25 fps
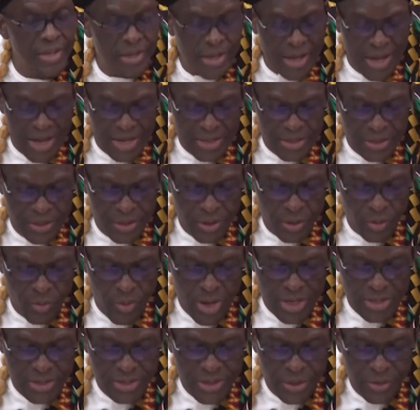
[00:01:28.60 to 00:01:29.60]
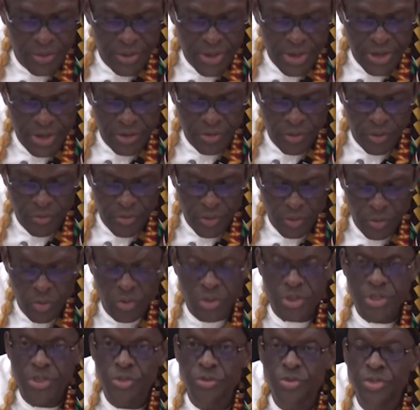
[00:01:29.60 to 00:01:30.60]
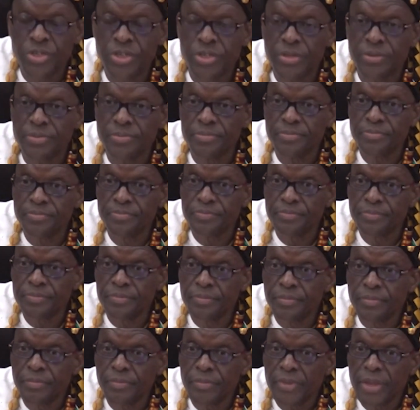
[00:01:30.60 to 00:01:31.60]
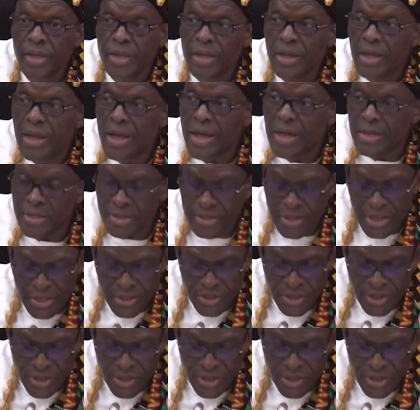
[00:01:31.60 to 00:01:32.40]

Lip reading: Article 108 of the Constitution and Section